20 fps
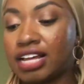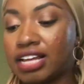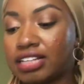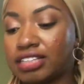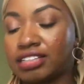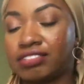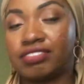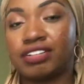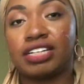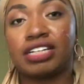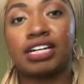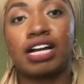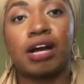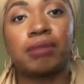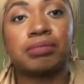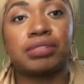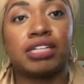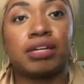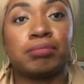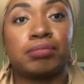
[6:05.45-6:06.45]
Leave any
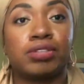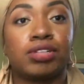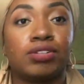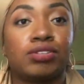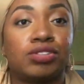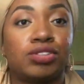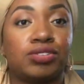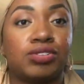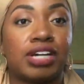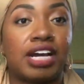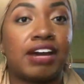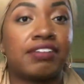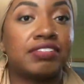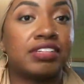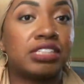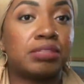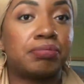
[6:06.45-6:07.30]
comments down below. Do you have this